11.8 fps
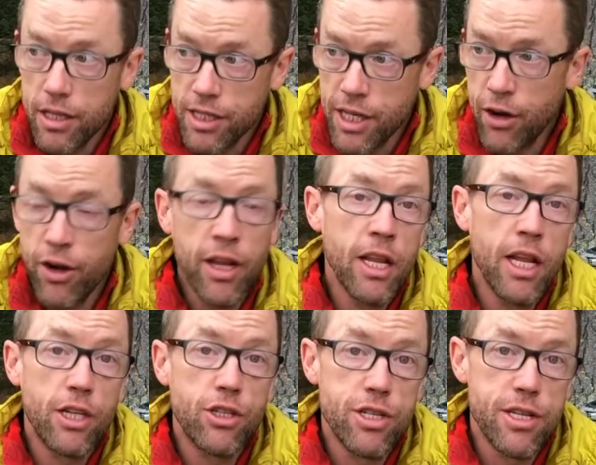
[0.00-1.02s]
Generating the
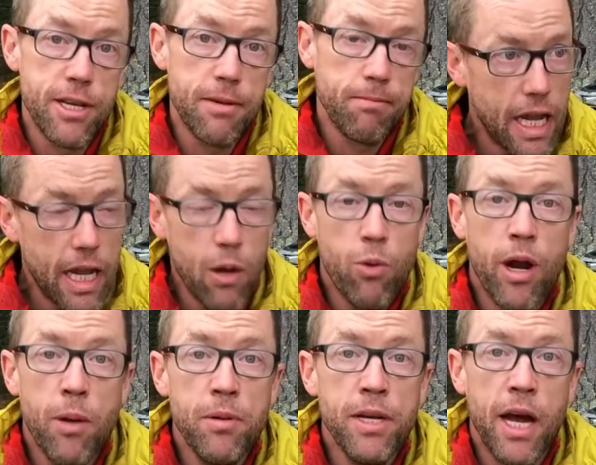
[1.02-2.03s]
electricity, it went
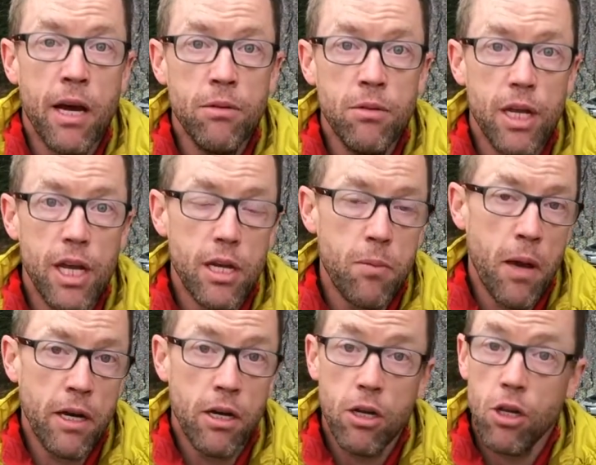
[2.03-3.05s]
up and down. It
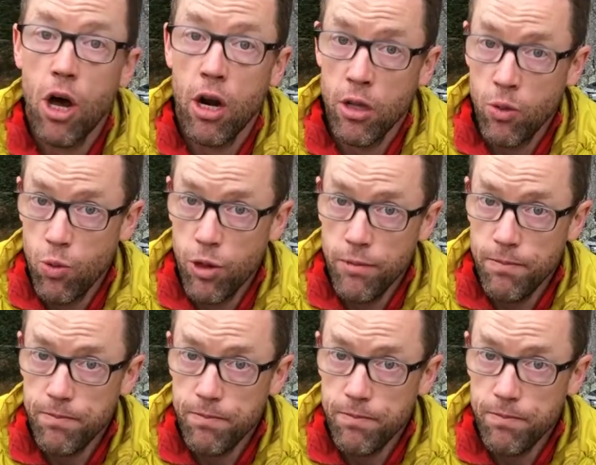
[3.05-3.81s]
depended a lot on the wood.